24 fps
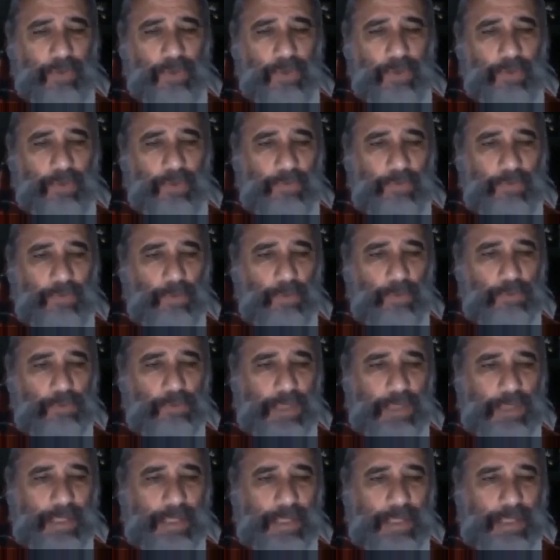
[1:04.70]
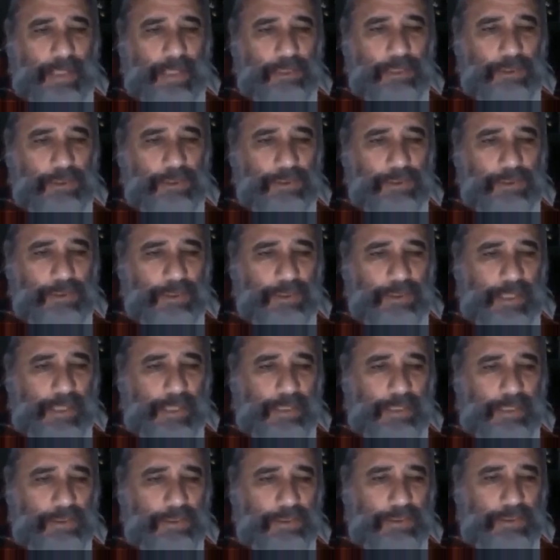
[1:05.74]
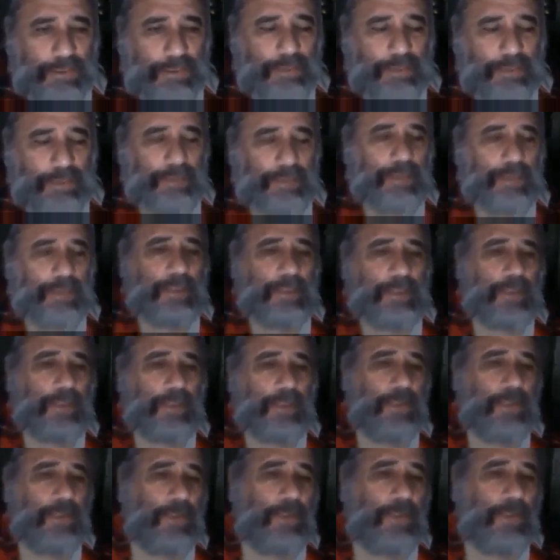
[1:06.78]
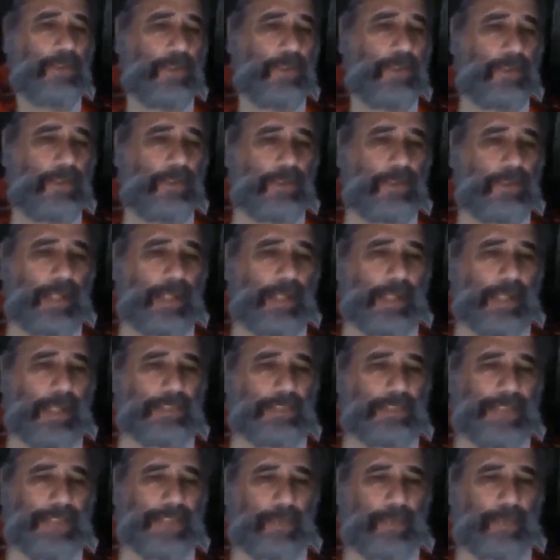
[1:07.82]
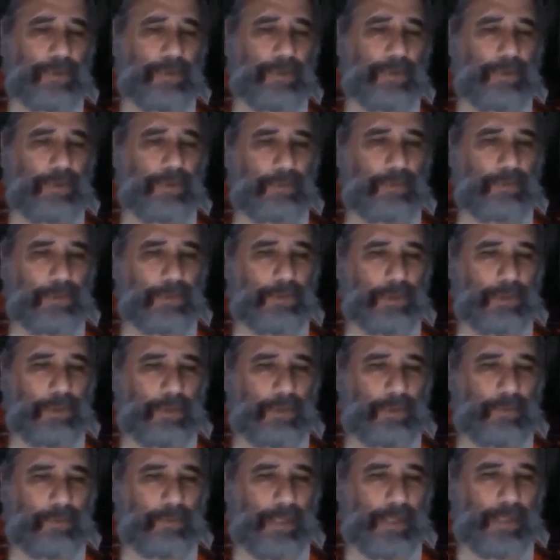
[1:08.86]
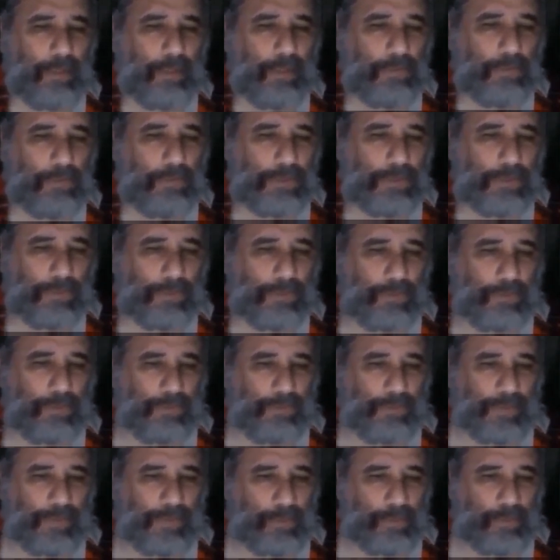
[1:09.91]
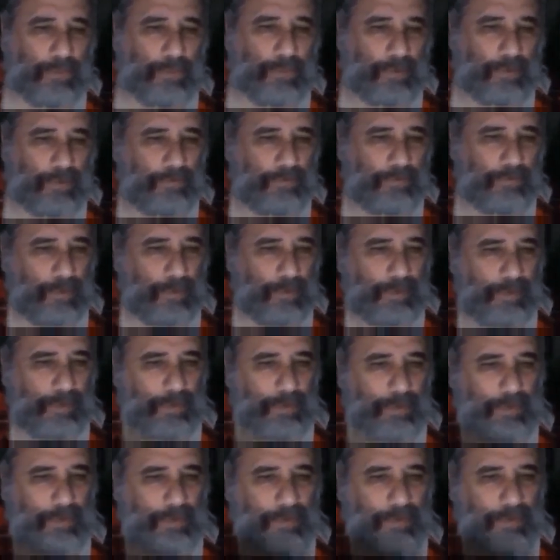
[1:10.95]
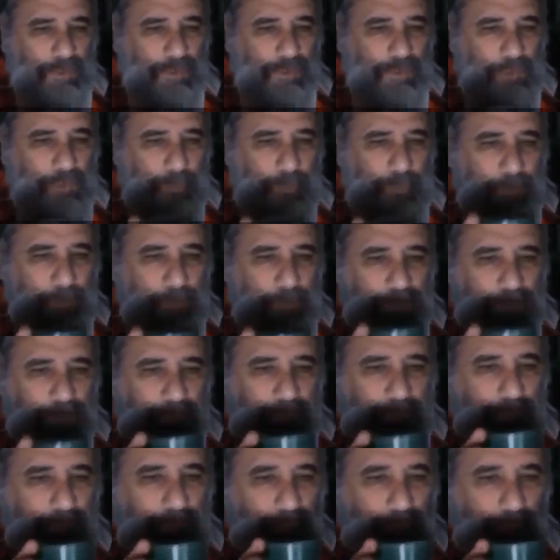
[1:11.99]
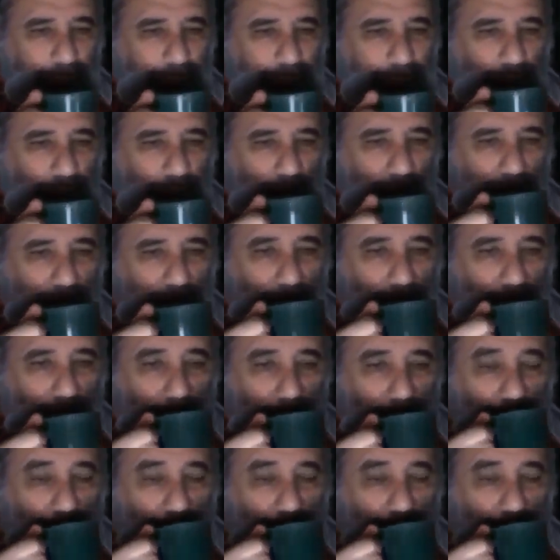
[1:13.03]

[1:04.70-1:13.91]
the false allegations against Alex Salmond, a man who was the victim of a grubby little conspiracy north of the border.